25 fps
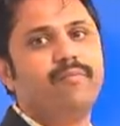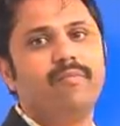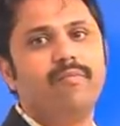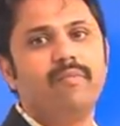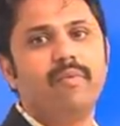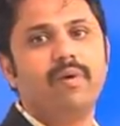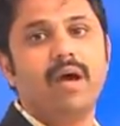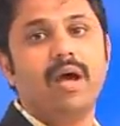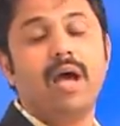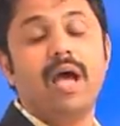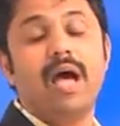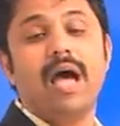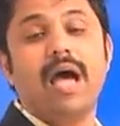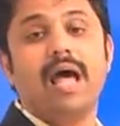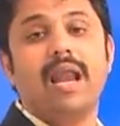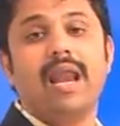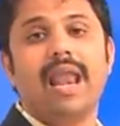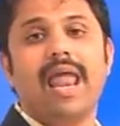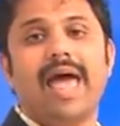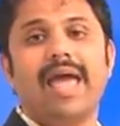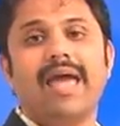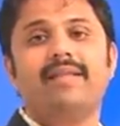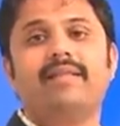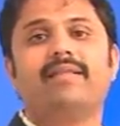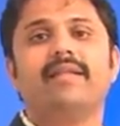Like
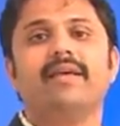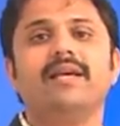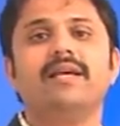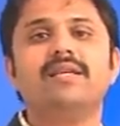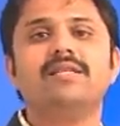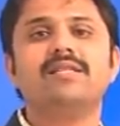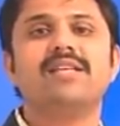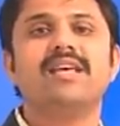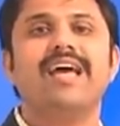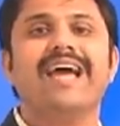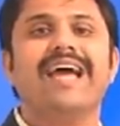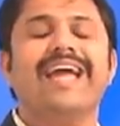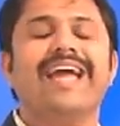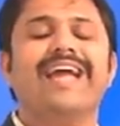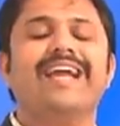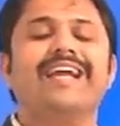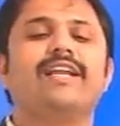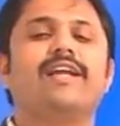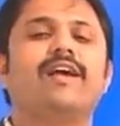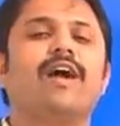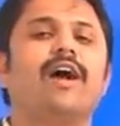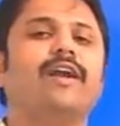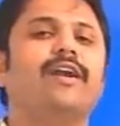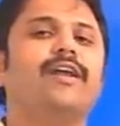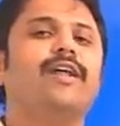this, it
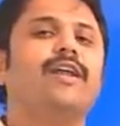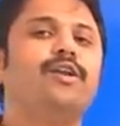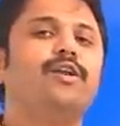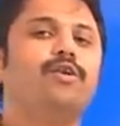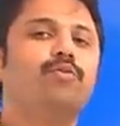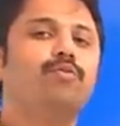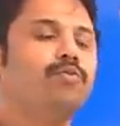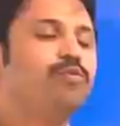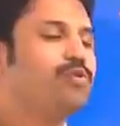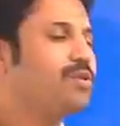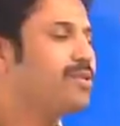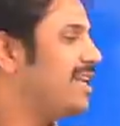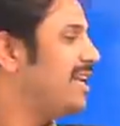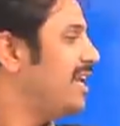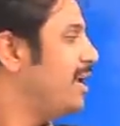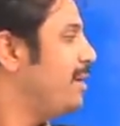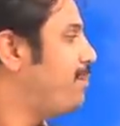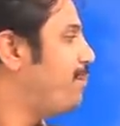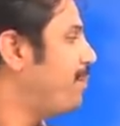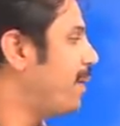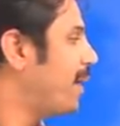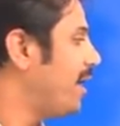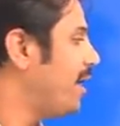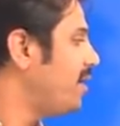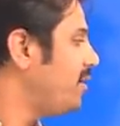continuously
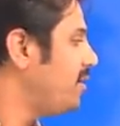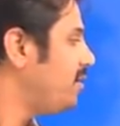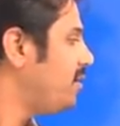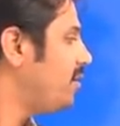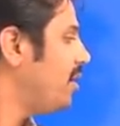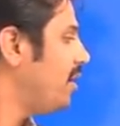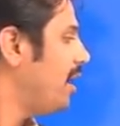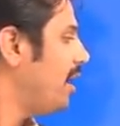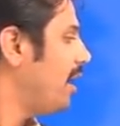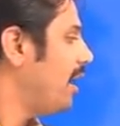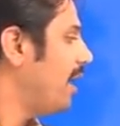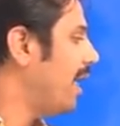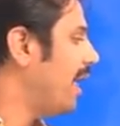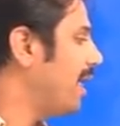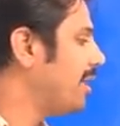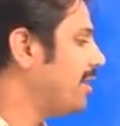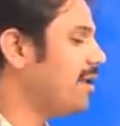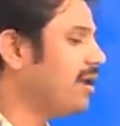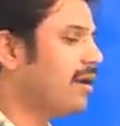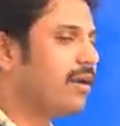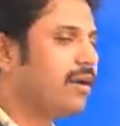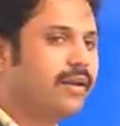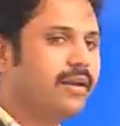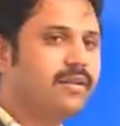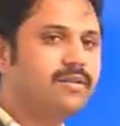print leather
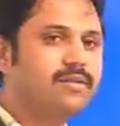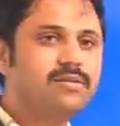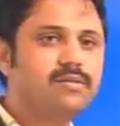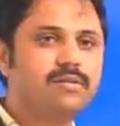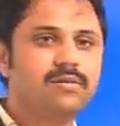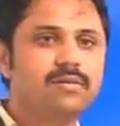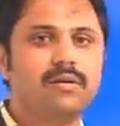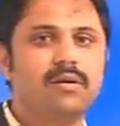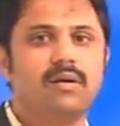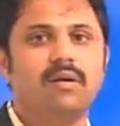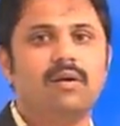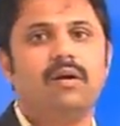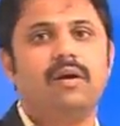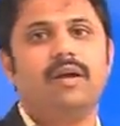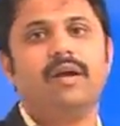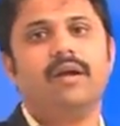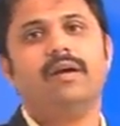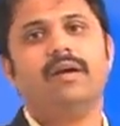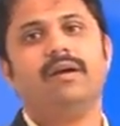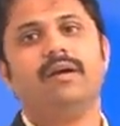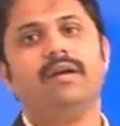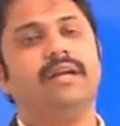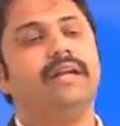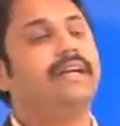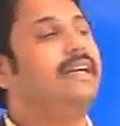rings
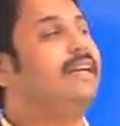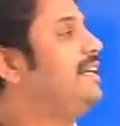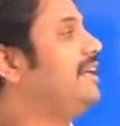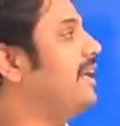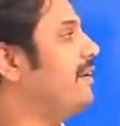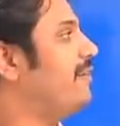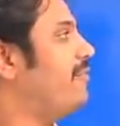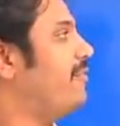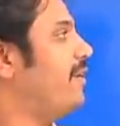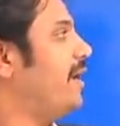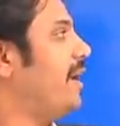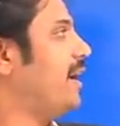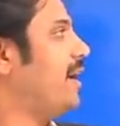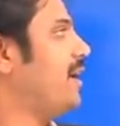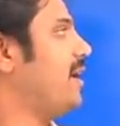indefinitely,